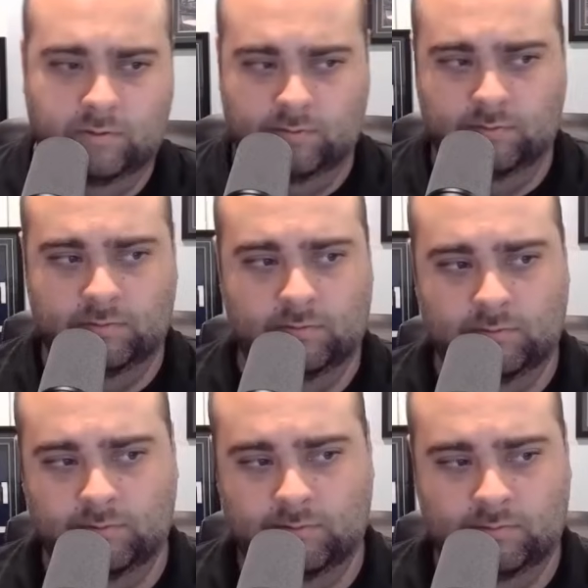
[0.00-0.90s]

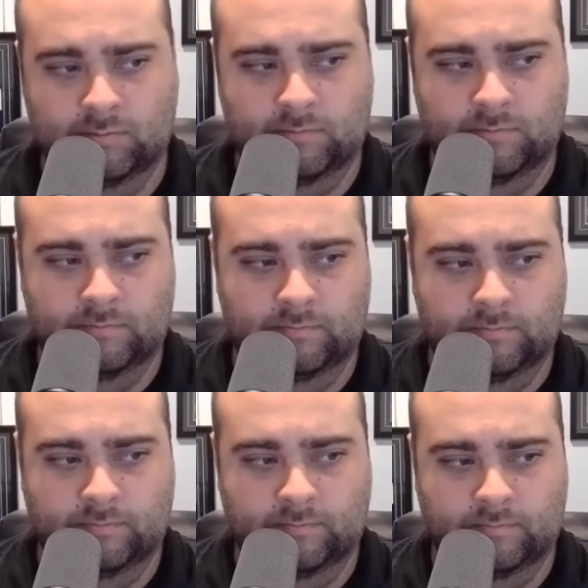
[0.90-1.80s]

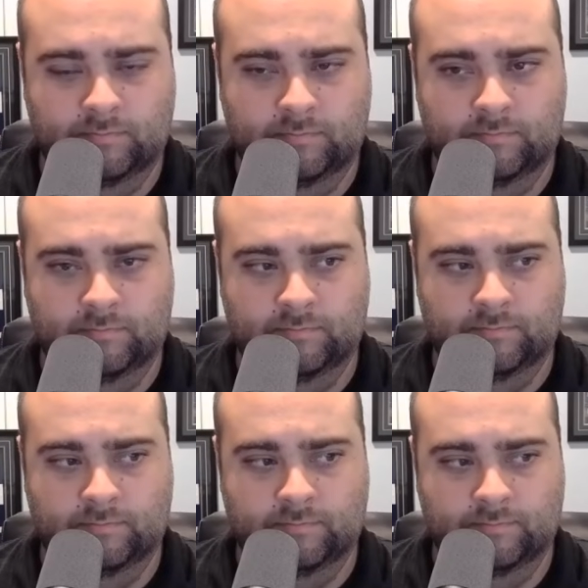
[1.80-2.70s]

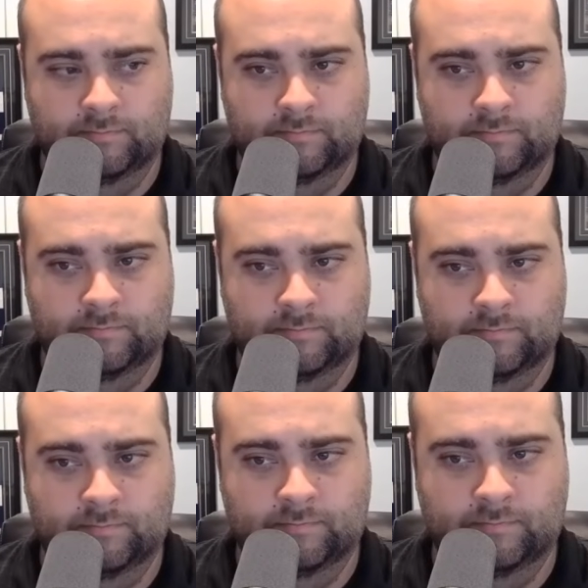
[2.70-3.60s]

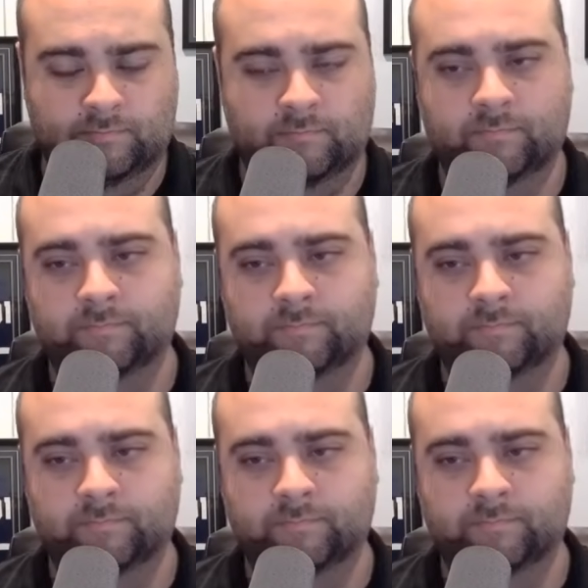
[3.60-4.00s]
(not speaking)